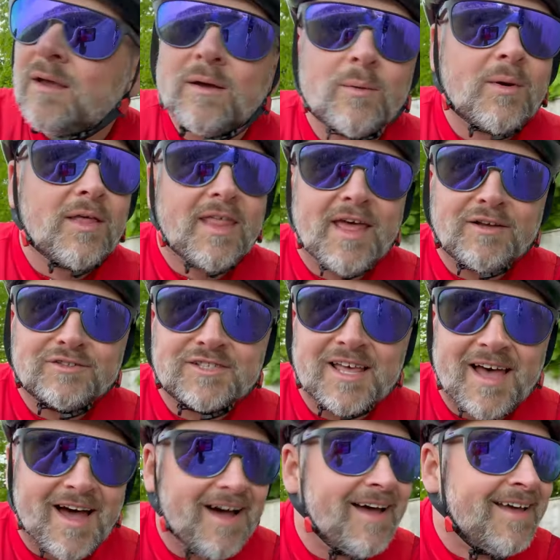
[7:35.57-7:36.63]
Where the hell's
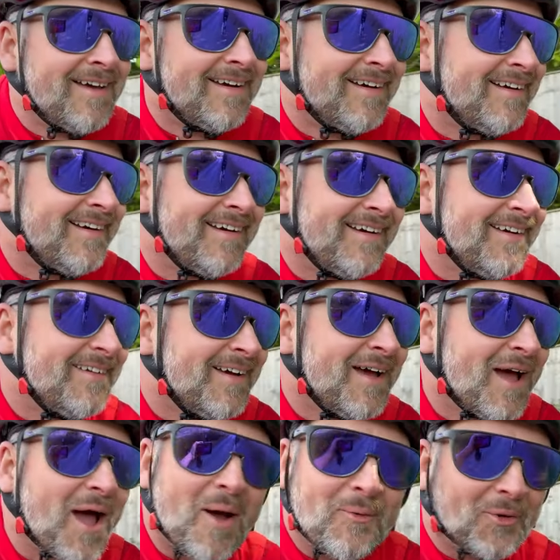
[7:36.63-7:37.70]
that?
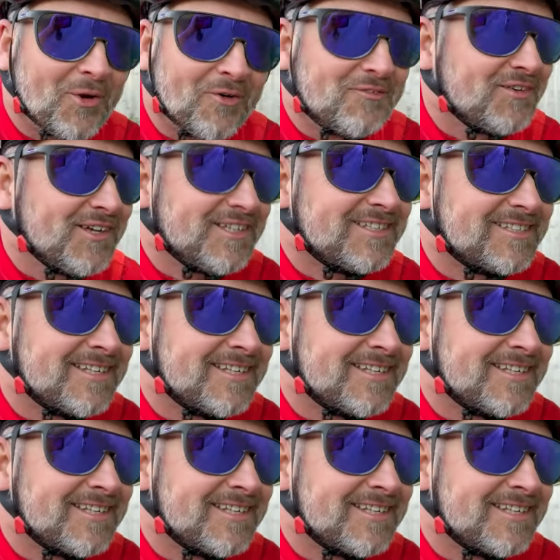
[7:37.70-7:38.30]
That wasn't obvious.